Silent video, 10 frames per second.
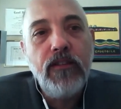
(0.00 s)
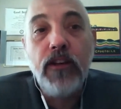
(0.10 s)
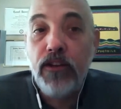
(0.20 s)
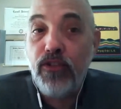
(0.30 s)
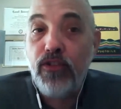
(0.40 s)

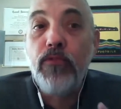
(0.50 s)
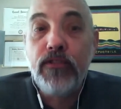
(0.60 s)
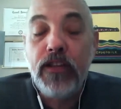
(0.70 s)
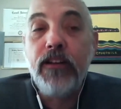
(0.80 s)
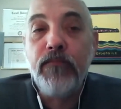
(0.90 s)
in a
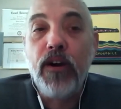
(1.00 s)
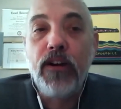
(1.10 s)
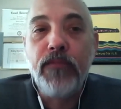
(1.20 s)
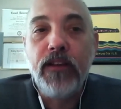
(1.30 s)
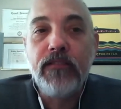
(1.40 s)
double-sided
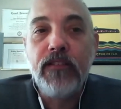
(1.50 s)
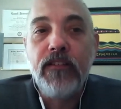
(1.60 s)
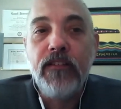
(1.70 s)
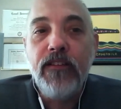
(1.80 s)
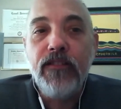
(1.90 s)
marketplace. See,
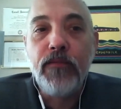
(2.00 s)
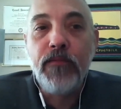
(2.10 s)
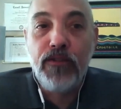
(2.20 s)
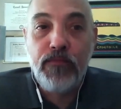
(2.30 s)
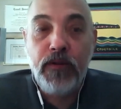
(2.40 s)
so I mean,
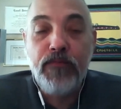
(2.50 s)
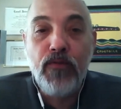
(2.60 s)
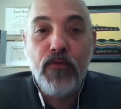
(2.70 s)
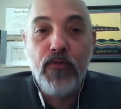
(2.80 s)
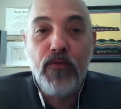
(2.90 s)
there's people
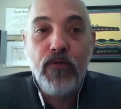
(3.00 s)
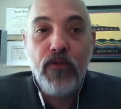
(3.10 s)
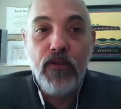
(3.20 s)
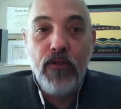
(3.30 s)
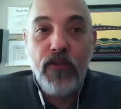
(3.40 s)
who
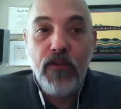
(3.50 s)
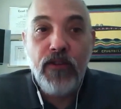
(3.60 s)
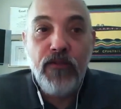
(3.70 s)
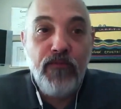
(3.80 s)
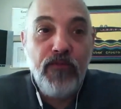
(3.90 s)

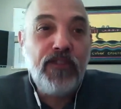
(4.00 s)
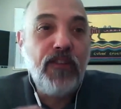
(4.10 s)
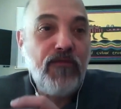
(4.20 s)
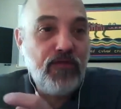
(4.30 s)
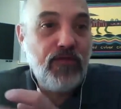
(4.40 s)

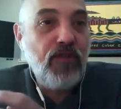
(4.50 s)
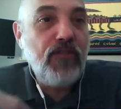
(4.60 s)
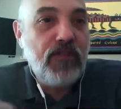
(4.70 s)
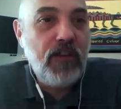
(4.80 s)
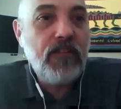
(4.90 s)
receive the
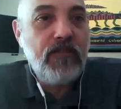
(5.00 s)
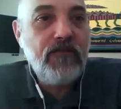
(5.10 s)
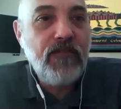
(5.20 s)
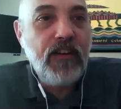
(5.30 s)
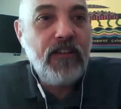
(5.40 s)
services,
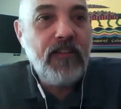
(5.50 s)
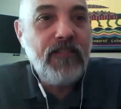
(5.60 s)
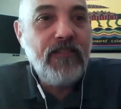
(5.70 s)
right?